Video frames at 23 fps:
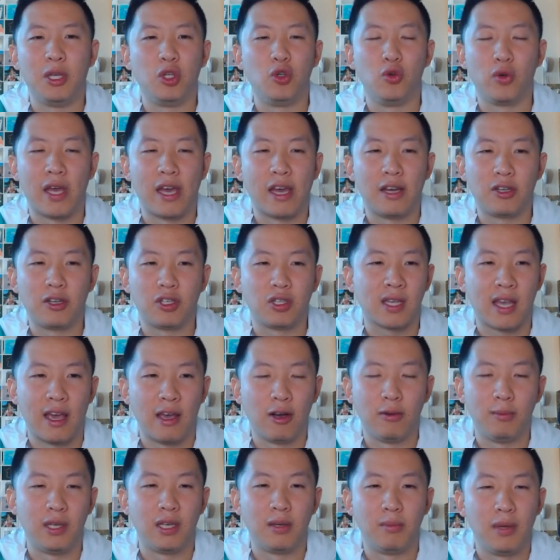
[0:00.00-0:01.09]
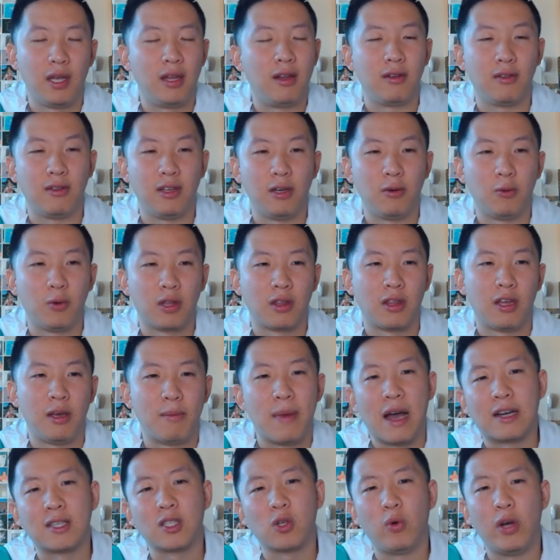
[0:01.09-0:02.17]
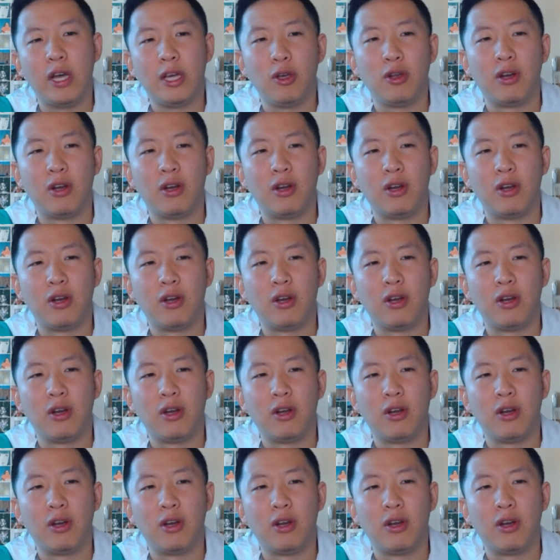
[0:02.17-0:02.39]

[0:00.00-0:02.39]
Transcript: you can't just KO me immediately with a Max Quake.